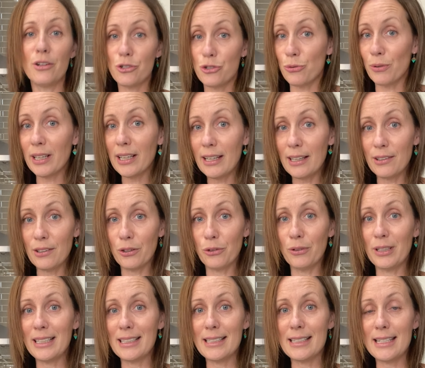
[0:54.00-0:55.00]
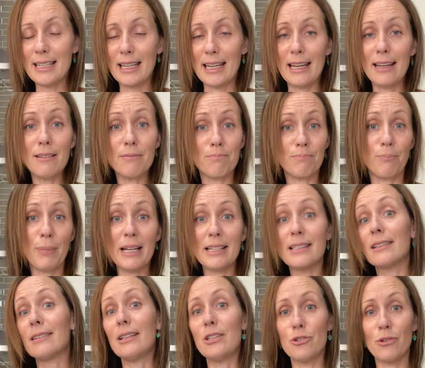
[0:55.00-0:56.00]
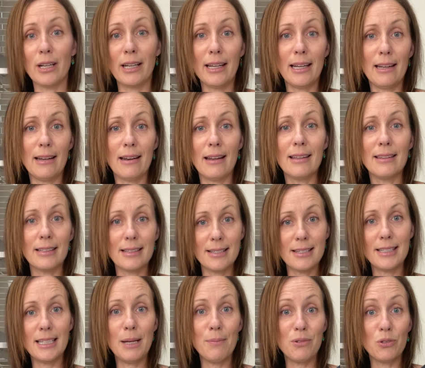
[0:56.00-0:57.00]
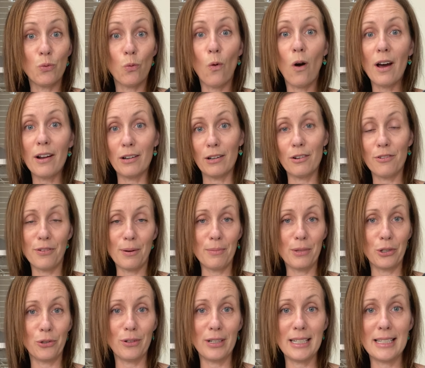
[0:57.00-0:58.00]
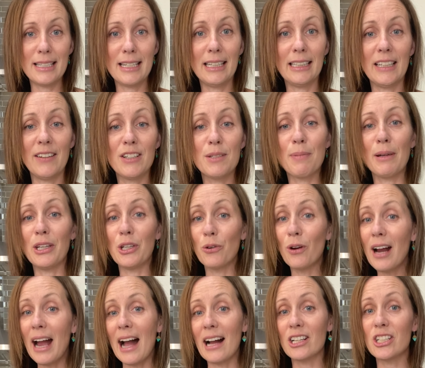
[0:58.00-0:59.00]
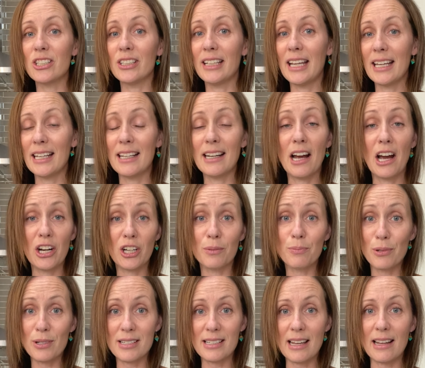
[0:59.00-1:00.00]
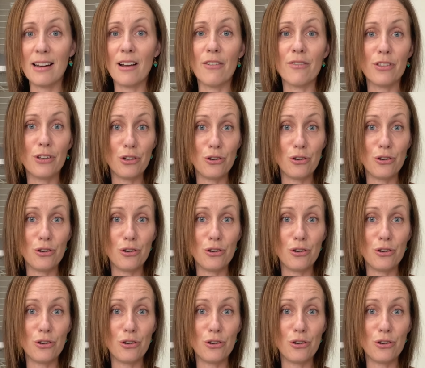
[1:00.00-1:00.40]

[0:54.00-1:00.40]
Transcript: drinking green tea, basically drinking the steeped water from the green tea leaves, but you're actually getting 100% of the